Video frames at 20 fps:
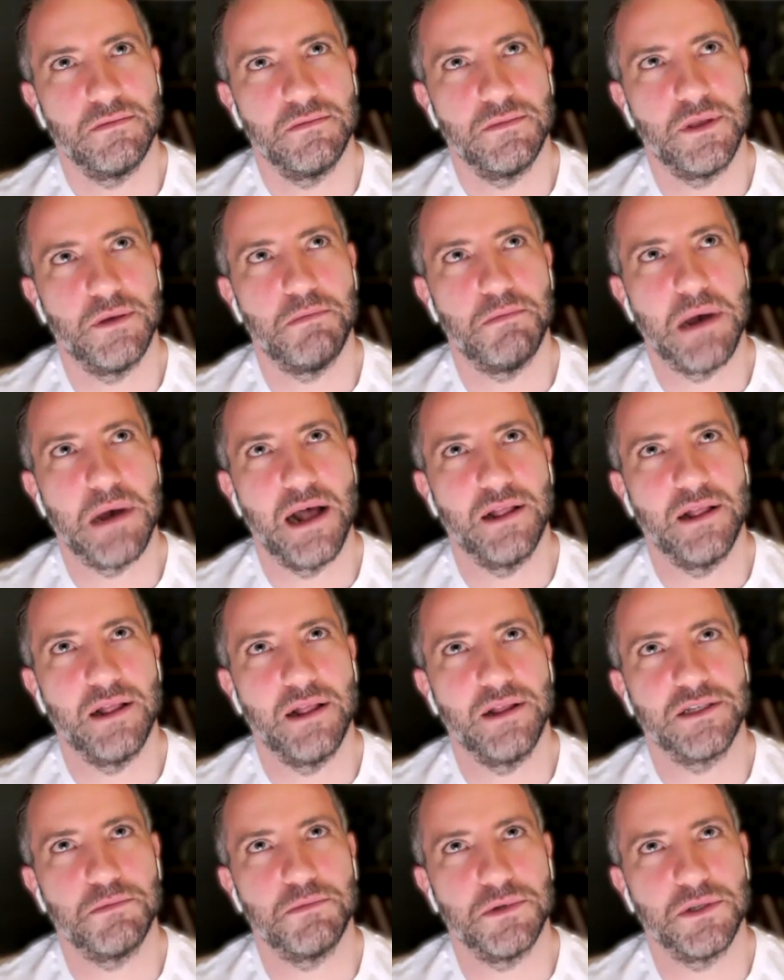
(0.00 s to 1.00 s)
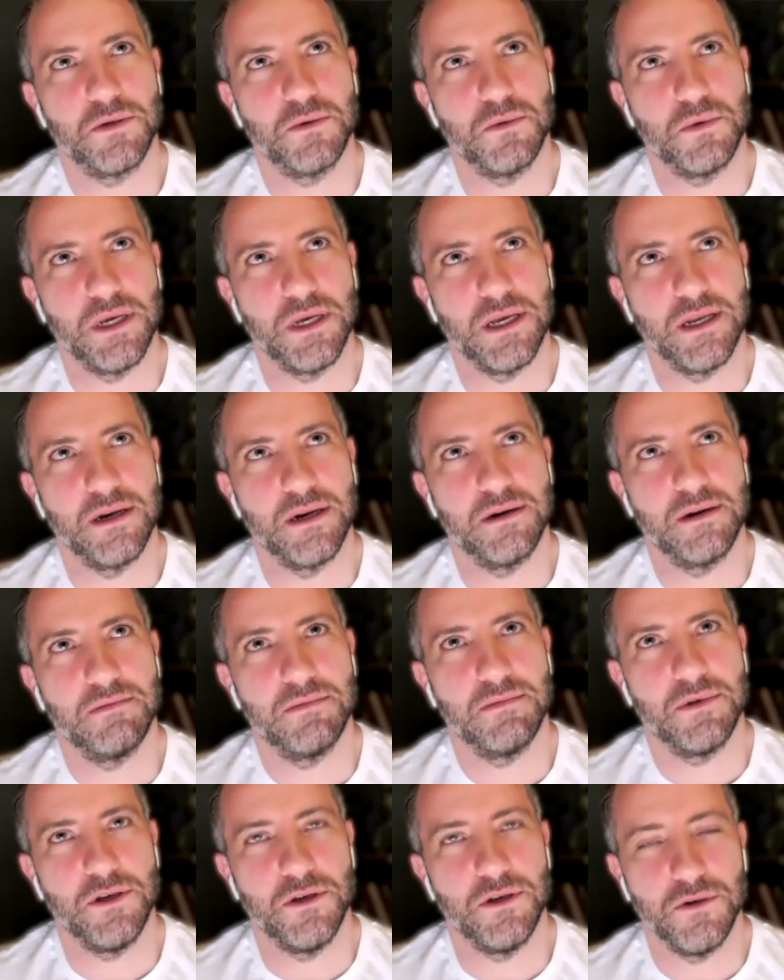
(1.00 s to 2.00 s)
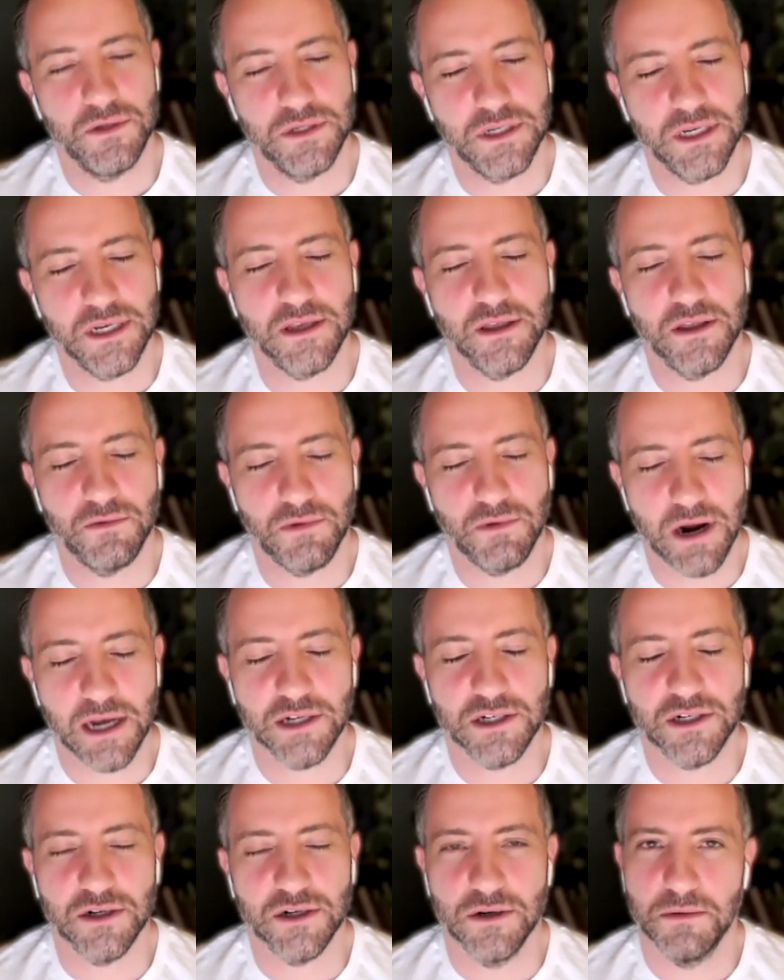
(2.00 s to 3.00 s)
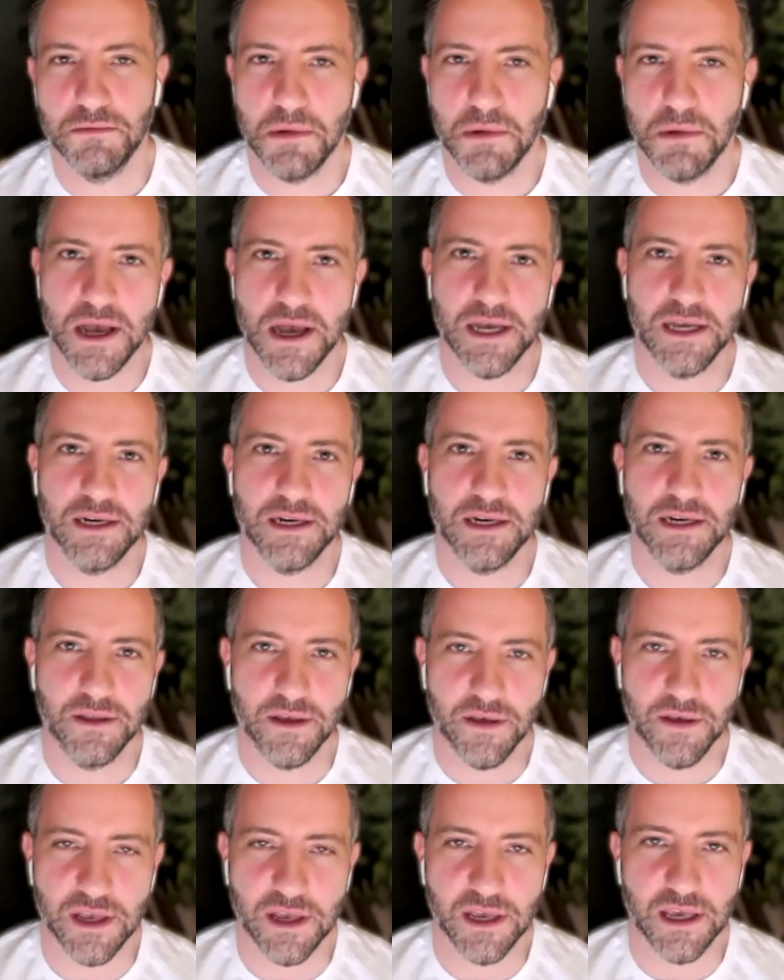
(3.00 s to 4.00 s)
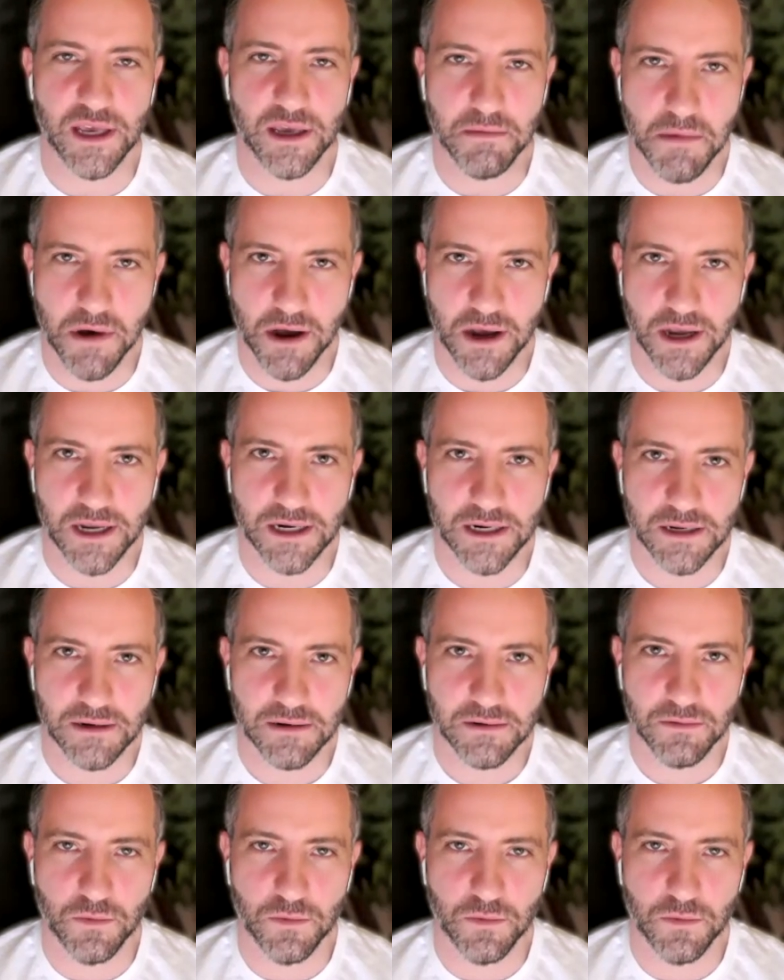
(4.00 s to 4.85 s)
the balance between using the rational mind and the thinking mind